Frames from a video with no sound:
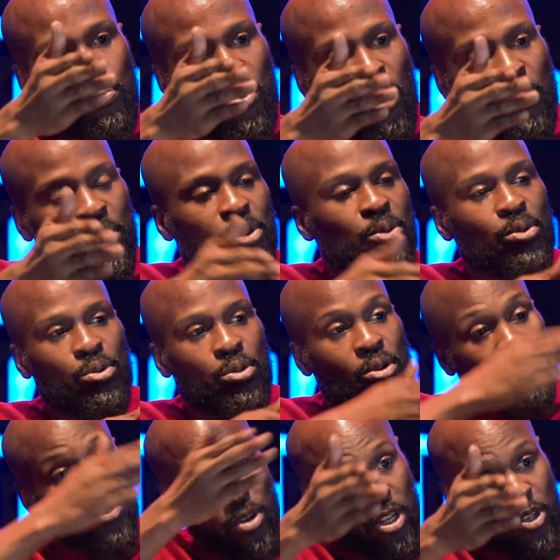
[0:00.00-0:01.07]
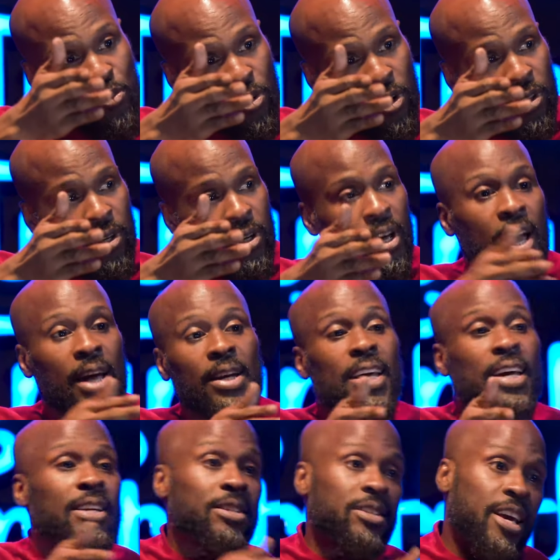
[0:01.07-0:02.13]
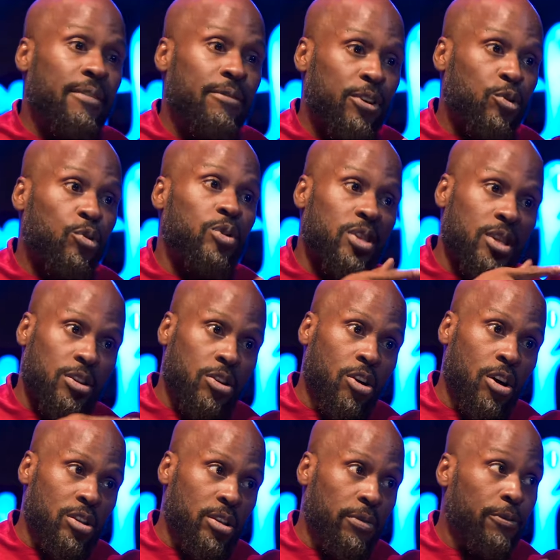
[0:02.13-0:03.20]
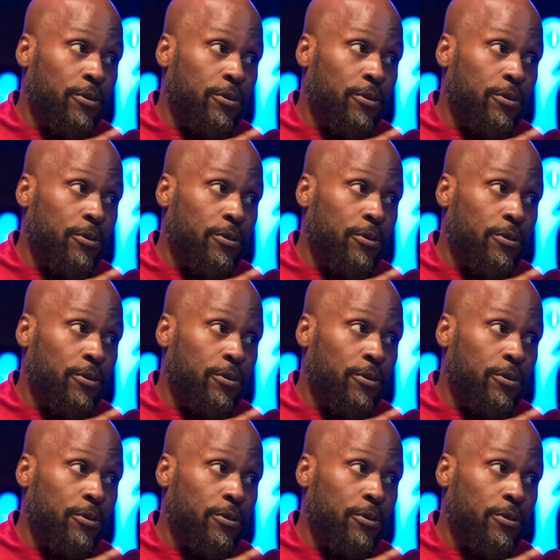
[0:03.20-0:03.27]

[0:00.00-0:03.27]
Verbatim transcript: Bobby, who's also his brother, and then David, who's his cousin,